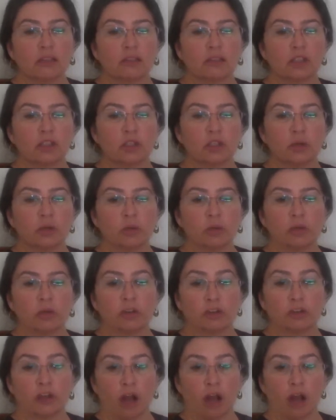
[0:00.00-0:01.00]
to your
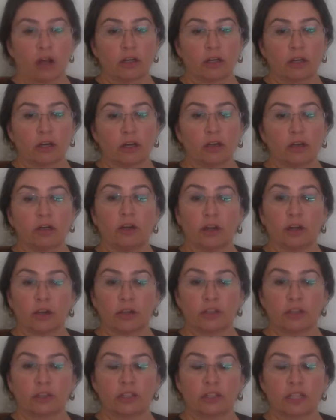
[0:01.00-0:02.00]
doctor,
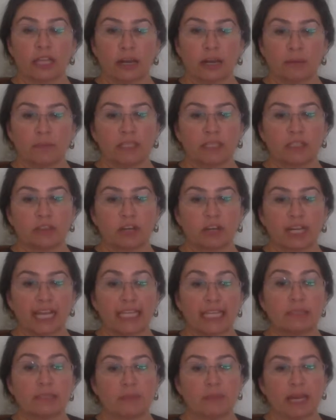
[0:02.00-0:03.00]
nurse, therapist, or
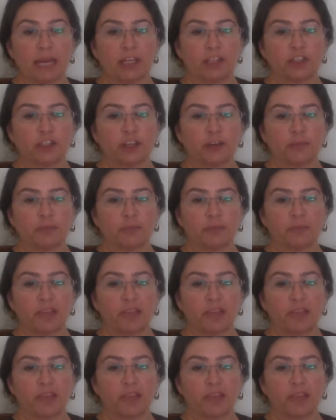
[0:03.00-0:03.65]
case manager.